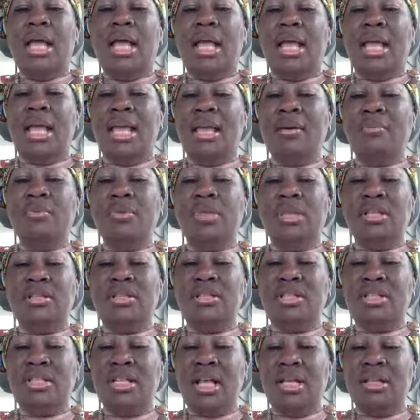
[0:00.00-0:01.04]
the
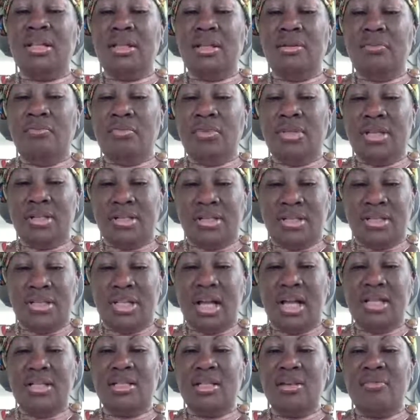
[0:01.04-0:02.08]

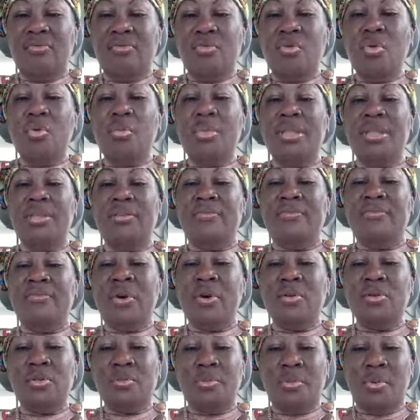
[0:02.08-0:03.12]
sons of Reuben, the
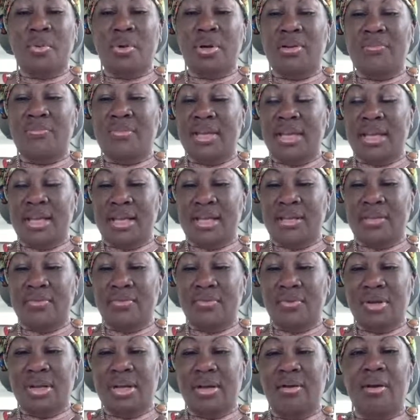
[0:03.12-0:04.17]
firstborn of
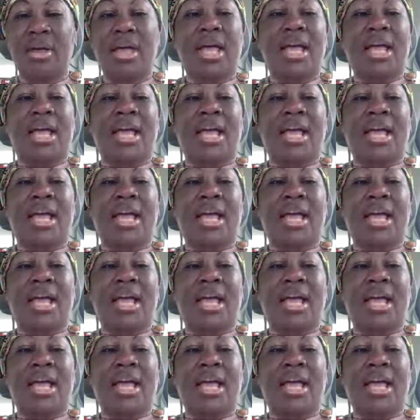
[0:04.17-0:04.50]
Israel.